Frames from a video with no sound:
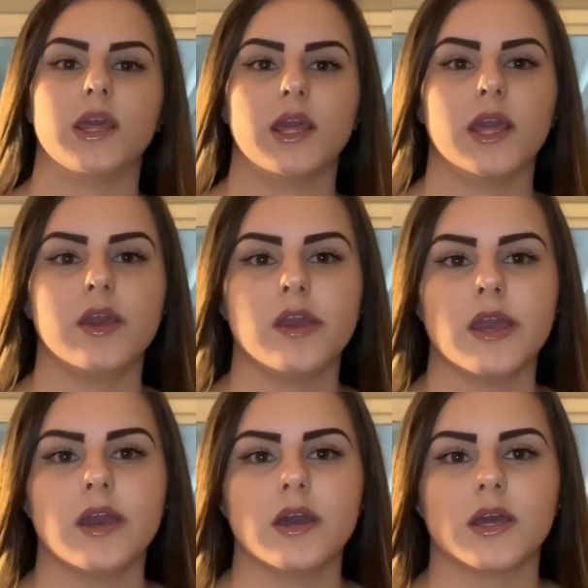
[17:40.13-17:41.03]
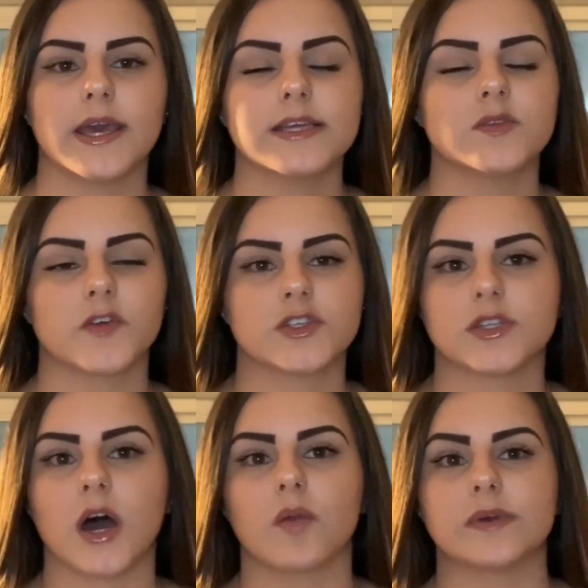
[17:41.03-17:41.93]
His first
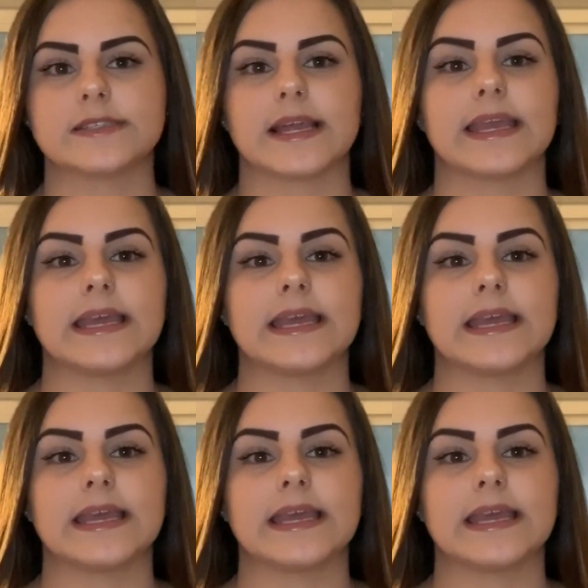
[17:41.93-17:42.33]
thought was that